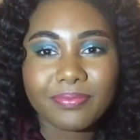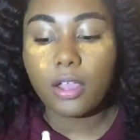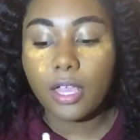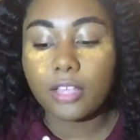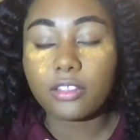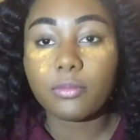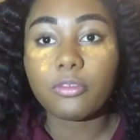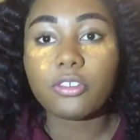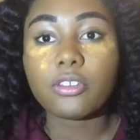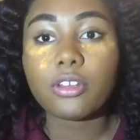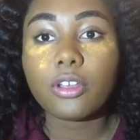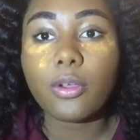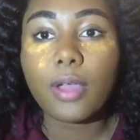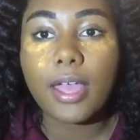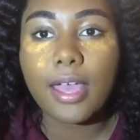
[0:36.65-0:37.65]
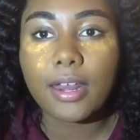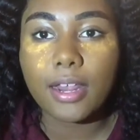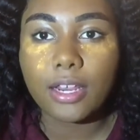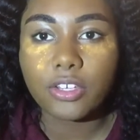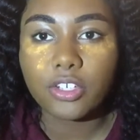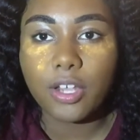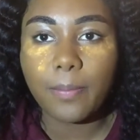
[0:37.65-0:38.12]
Okay, so I'm just gonna go ahead
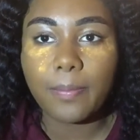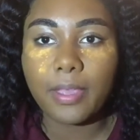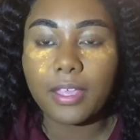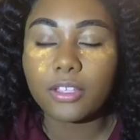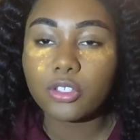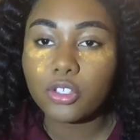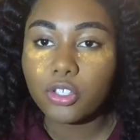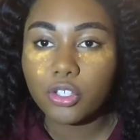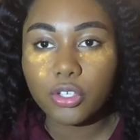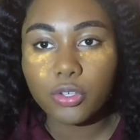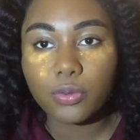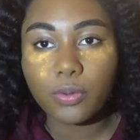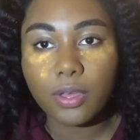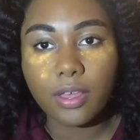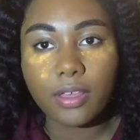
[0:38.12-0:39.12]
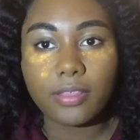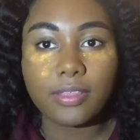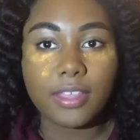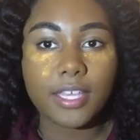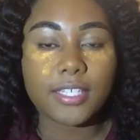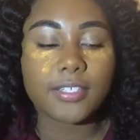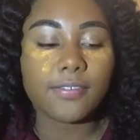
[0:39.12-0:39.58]
and jump into
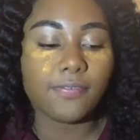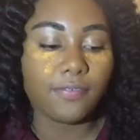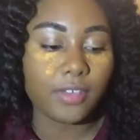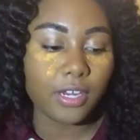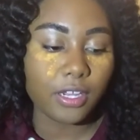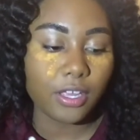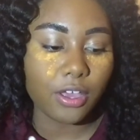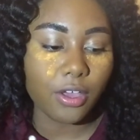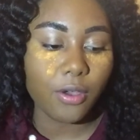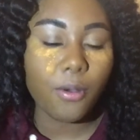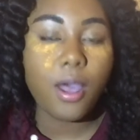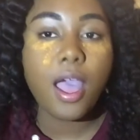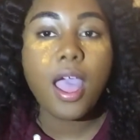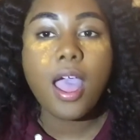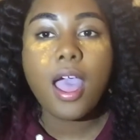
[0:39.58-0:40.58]
this video.